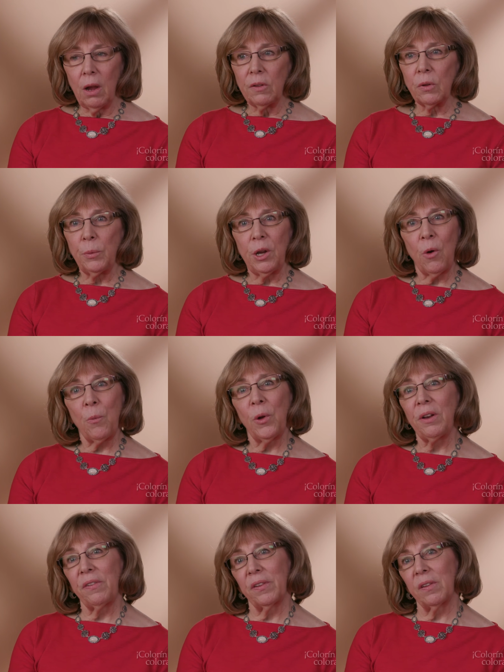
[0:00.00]
So we don't
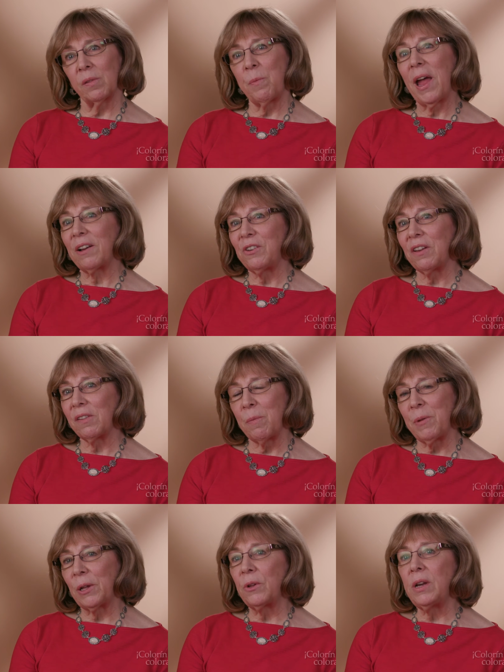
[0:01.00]
want to suspect
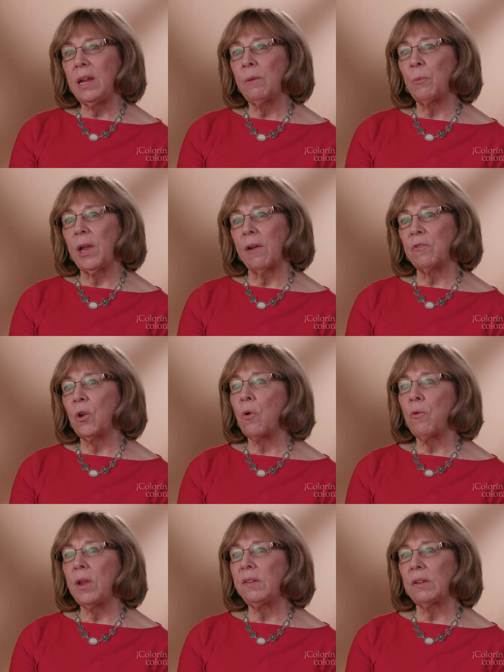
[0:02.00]
disability, and we have no
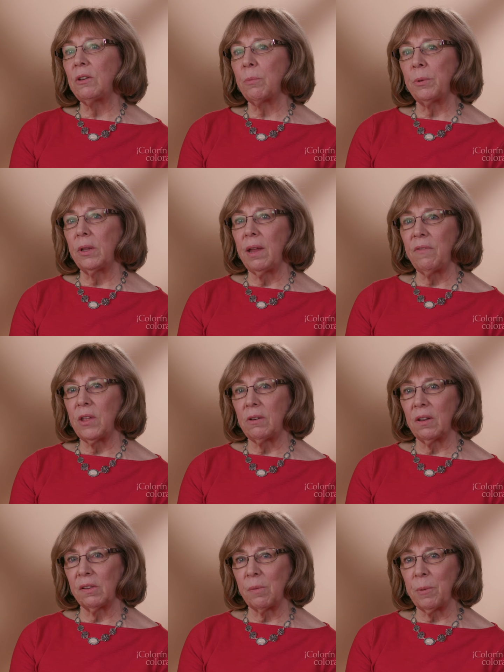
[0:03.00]
reason to believe that
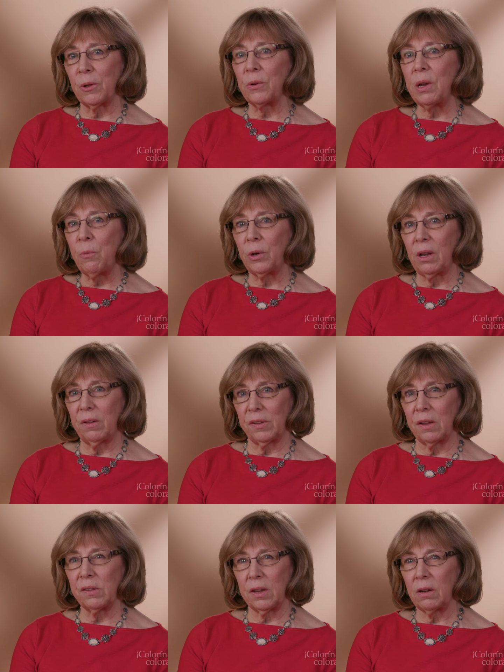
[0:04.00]
disability would
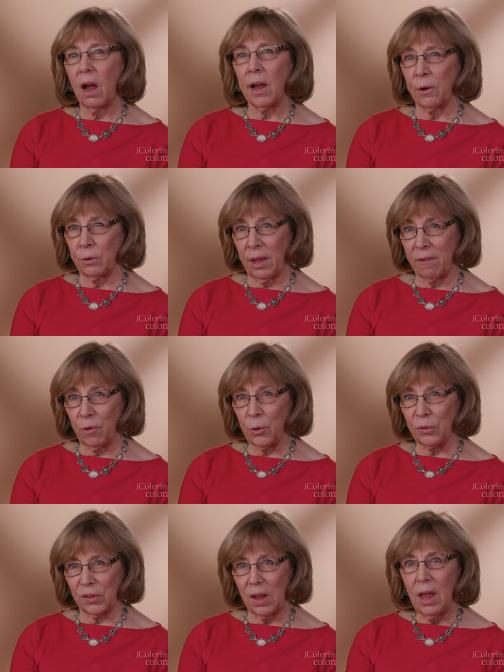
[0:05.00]
exist at higher
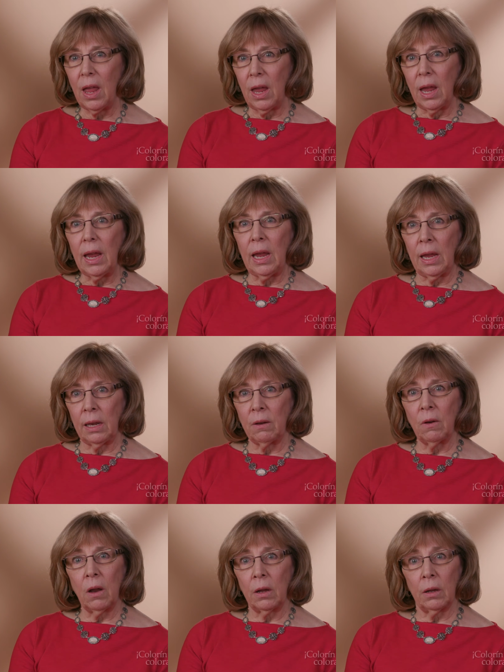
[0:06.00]
levels
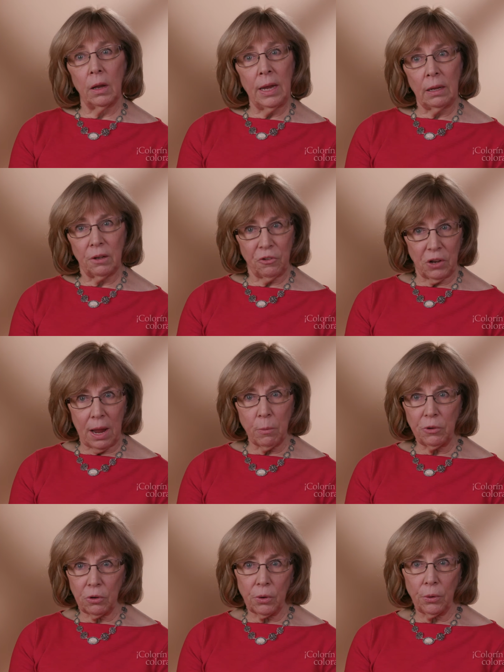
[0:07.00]
in uh, English
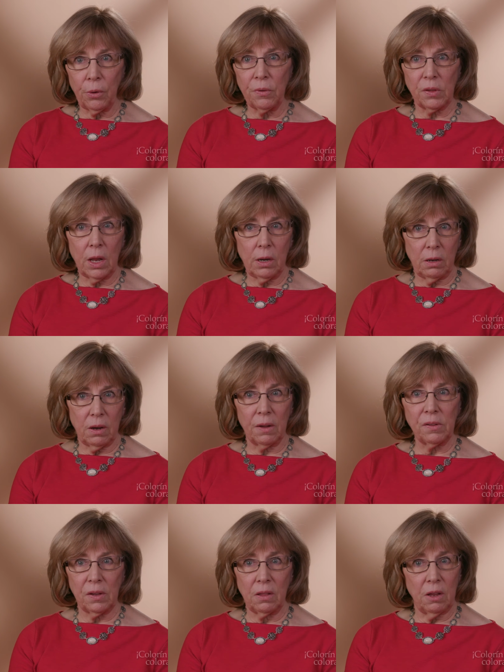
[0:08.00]
language learners than it
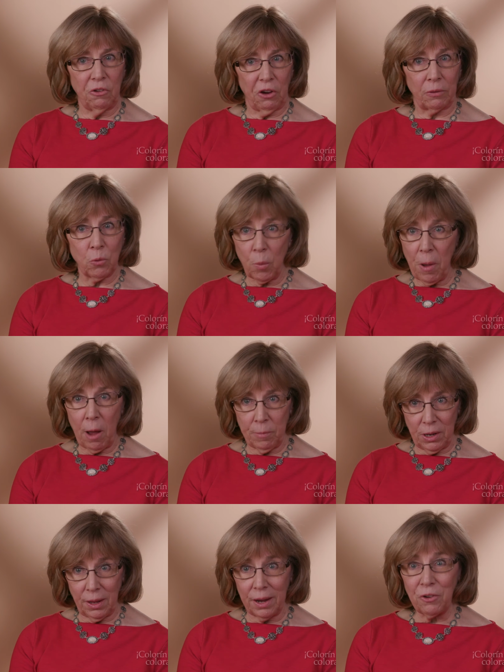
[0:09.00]
does in the general
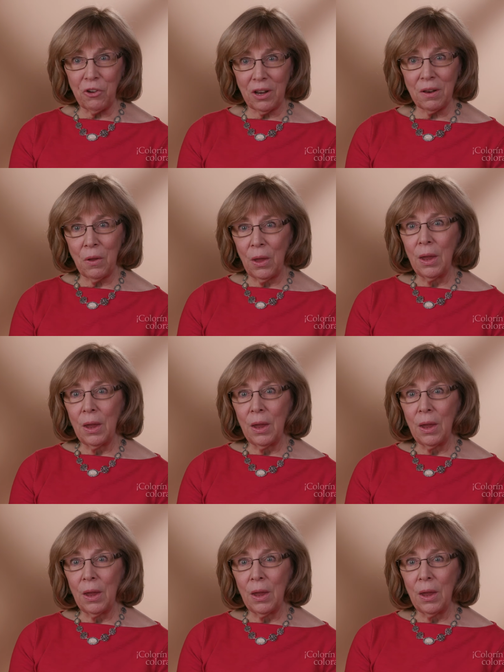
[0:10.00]
population,